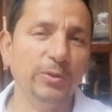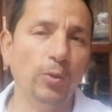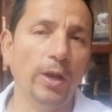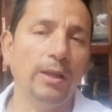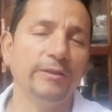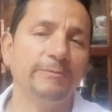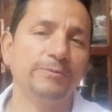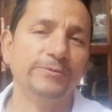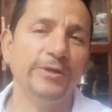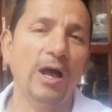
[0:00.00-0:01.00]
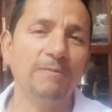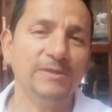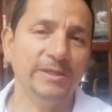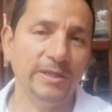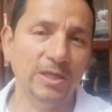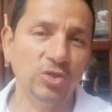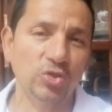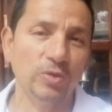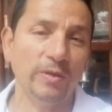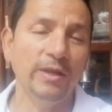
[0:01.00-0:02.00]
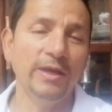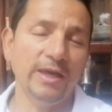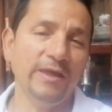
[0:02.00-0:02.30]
well the pronunciation,